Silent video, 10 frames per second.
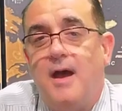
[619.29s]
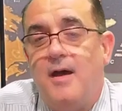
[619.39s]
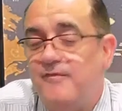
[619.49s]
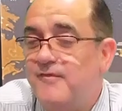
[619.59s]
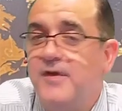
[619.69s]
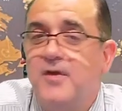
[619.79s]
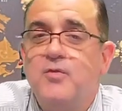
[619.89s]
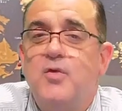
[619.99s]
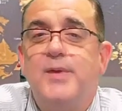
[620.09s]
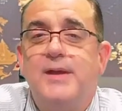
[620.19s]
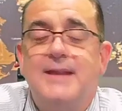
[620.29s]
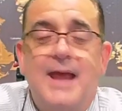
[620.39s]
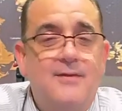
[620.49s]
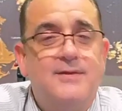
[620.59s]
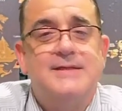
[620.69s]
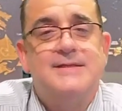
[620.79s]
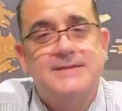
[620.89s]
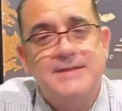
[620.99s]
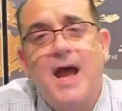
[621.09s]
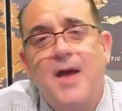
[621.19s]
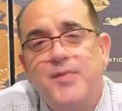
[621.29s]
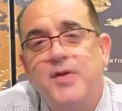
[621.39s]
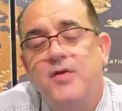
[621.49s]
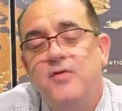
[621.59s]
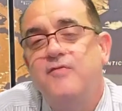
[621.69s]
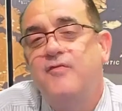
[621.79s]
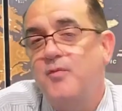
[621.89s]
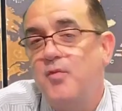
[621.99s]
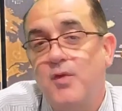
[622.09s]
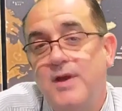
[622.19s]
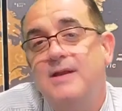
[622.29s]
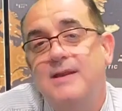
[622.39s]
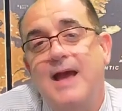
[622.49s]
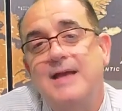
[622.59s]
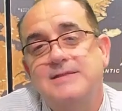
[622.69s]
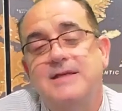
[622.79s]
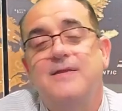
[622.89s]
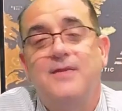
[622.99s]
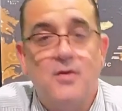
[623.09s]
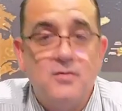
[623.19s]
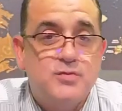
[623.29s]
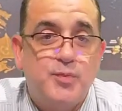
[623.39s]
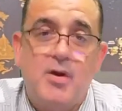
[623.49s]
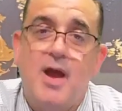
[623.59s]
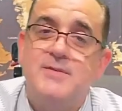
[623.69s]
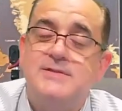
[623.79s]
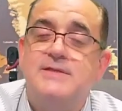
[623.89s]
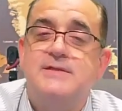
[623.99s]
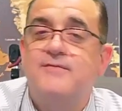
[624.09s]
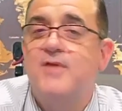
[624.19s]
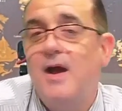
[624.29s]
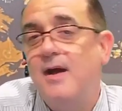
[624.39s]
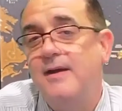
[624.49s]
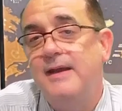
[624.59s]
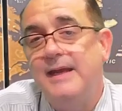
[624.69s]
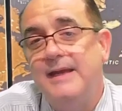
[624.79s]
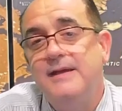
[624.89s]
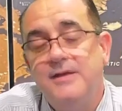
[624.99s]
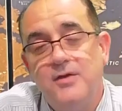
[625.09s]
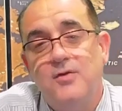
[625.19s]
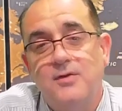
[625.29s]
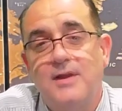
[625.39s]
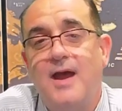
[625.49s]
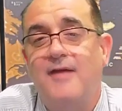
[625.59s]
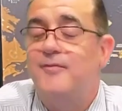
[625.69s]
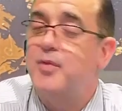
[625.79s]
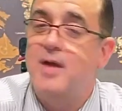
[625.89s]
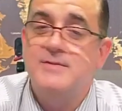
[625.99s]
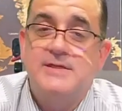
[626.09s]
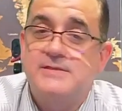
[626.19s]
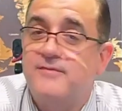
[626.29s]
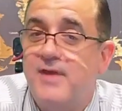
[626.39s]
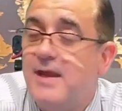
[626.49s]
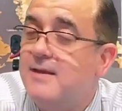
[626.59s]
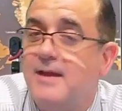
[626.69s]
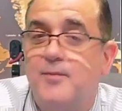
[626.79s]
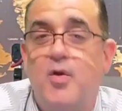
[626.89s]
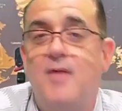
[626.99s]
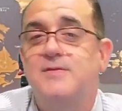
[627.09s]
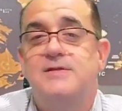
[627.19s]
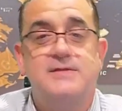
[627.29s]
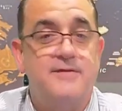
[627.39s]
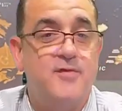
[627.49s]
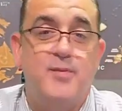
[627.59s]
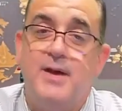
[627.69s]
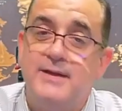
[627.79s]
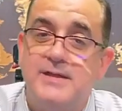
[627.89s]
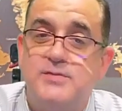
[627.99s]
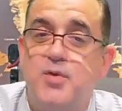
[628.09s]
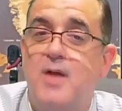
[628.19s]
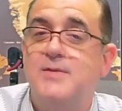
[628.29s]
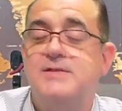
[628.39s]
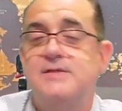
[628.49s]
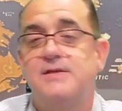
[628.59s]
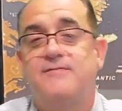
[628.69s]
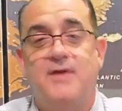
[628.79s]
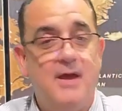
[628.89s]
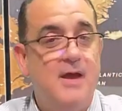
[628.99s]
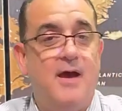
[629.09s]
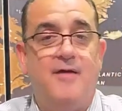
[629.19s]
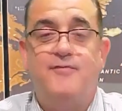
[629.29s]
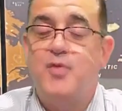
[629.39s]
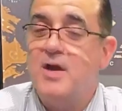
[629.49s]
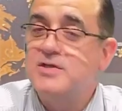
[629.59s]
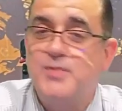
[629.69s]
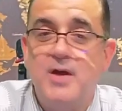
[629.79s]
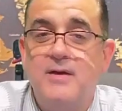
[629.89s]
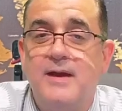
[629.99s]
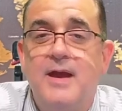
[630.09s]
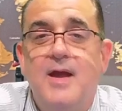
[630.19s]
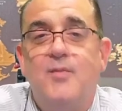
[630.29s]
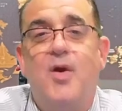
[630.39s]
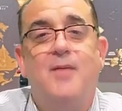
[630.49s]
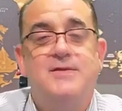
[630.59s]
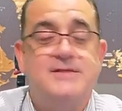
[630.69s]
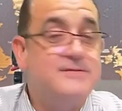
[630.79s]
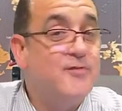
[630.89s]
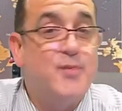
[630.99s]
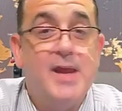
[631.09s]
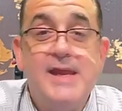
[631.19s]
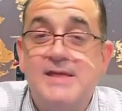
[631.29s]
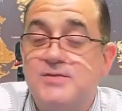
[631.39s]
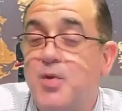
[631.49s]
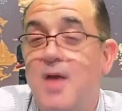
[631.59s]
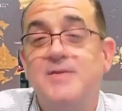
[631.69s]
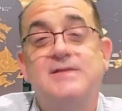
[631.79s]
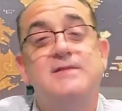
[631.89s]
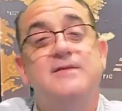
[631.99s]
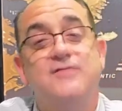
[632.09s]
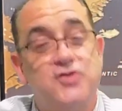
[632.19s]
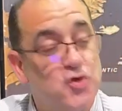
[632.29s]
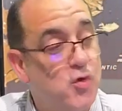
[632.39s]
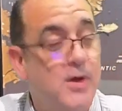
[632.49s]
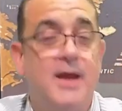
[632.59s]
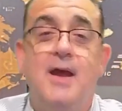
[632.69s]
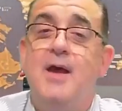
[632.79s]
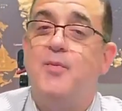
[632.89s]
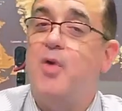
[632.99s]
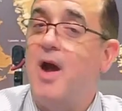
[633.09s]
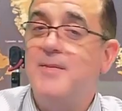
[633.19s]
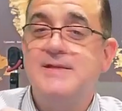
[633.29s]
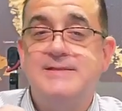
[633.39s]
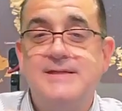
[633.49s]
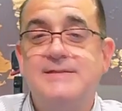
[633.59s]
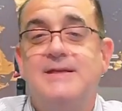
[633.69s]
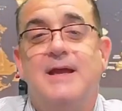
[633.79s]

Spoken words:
fear will be allowed to stop you from realizing those promises of God in your life. Promises of healing, promises of abundance, promises of prosperity, promises of peace, promises of joy, promises,